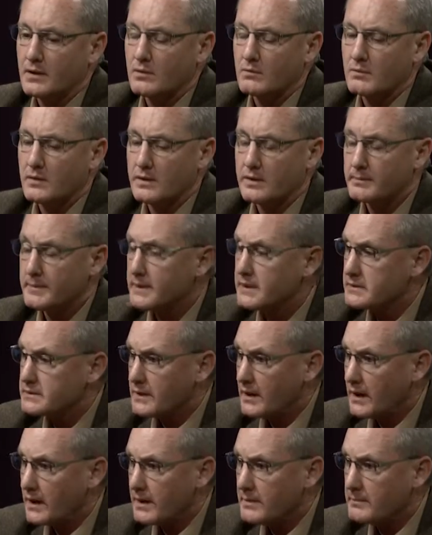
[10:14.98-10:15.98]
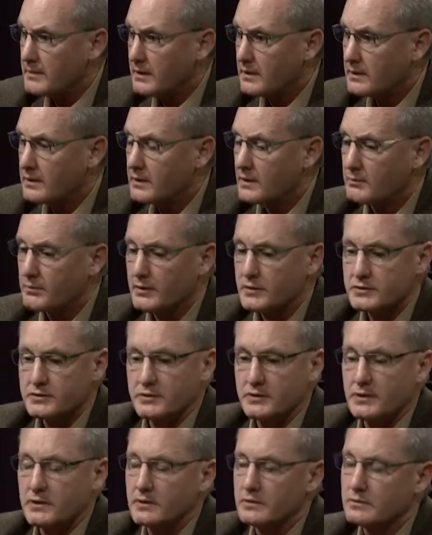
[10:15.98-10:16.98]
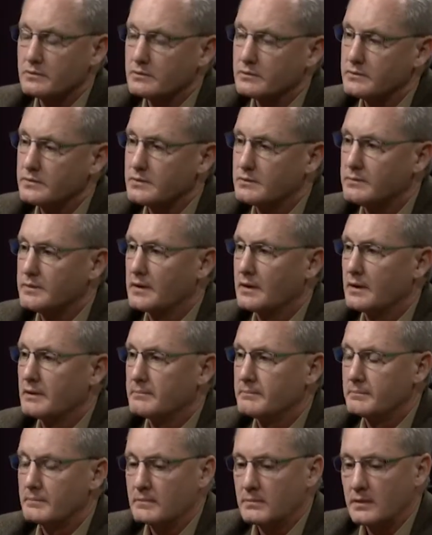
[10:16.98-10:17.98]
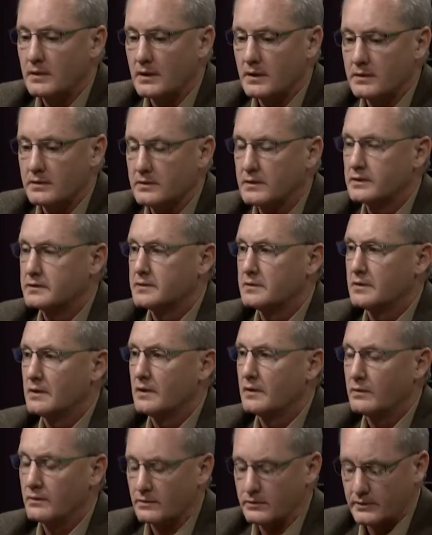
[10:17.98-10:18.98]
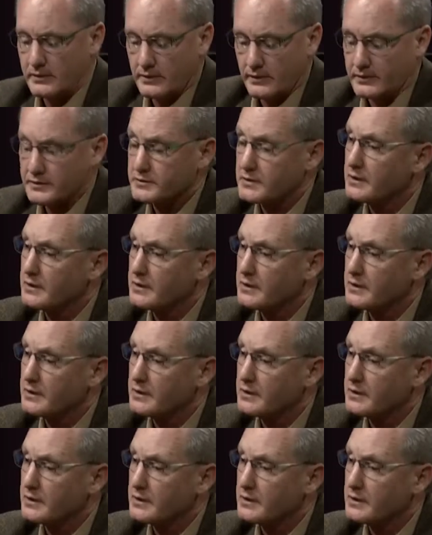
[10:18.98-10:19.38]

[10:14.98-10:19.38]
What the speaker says: In the meantime, personally, you become, you get to know U.S.